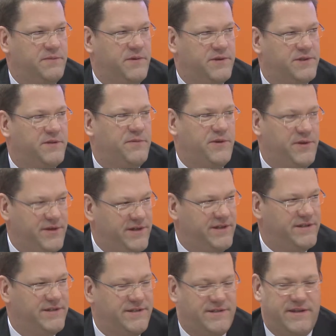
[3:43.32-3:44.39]
in most
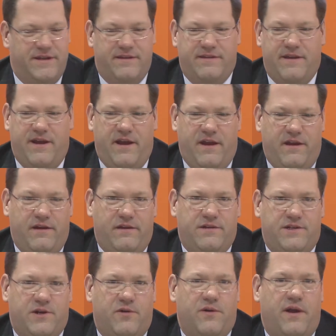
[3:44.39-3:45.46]
communities is that they
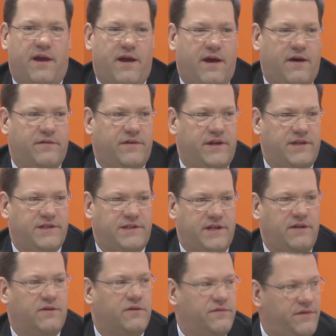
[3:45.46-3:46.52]
don't have a
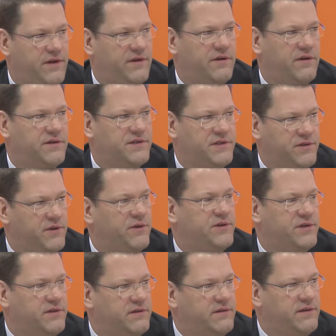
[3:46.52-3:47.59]
single vendor
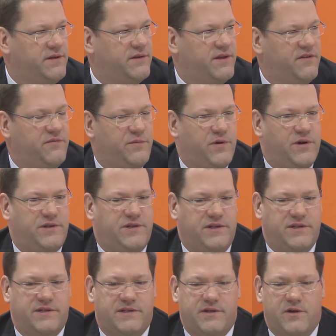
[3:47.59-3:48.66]
solution. They've
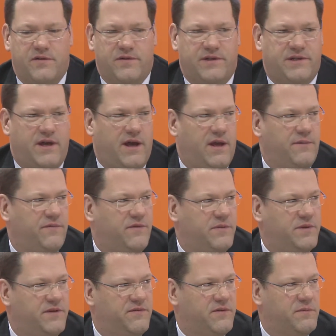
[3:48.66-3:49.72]
purchased over time
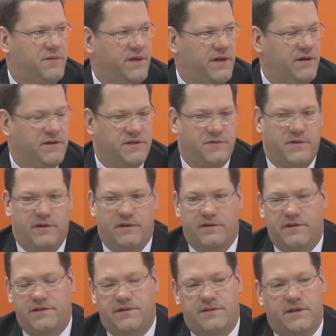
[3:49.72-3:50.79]
from different players,
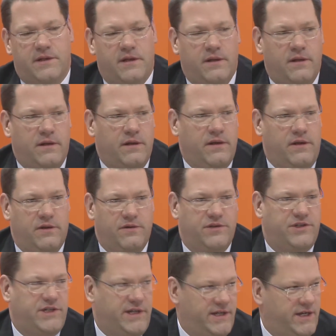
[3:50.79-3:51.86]
whether it's
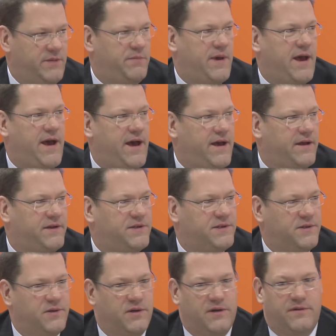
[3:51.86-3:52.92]
GE
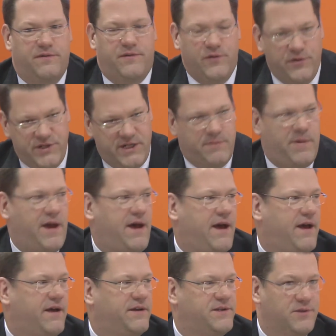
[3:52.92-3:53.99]
packs or Fuji
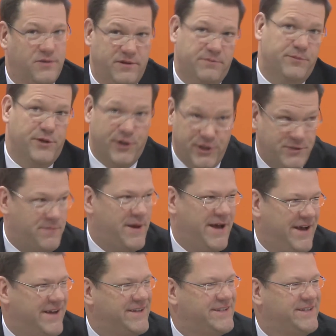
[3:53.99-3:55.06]
packs or Merge
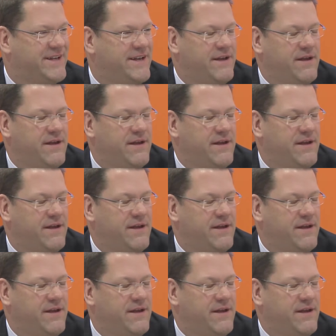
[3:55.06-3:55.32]
packs,